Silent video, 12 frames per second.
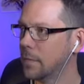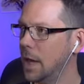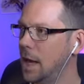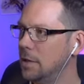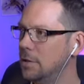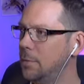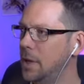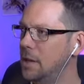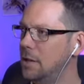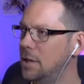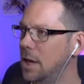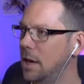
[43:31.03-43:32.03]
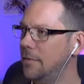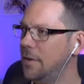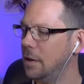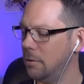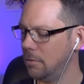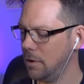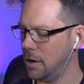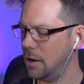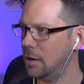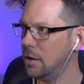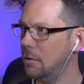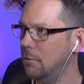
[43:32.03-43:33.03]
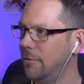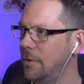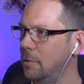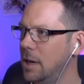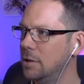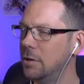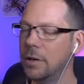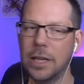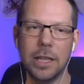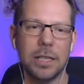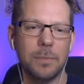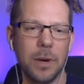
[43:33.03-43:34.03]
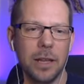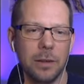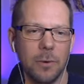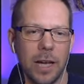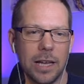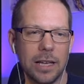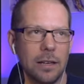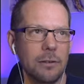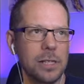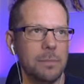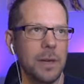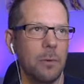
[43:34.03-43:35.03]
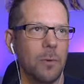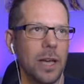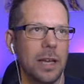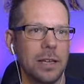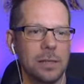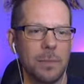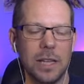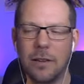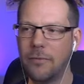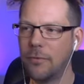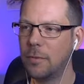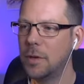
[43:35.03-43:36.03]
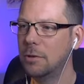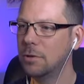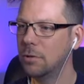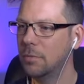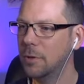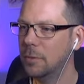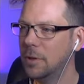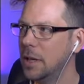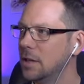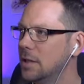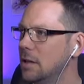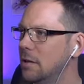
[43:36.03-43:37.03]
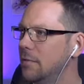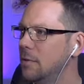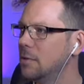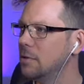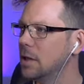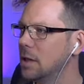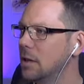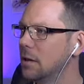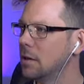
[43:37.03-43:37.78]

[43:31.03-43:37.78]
Hands up in the chat if you're enjoying this, by the way. I know it's a bit weird, it's a bit different from usual, but it'd be nice to know if you're enjoying it.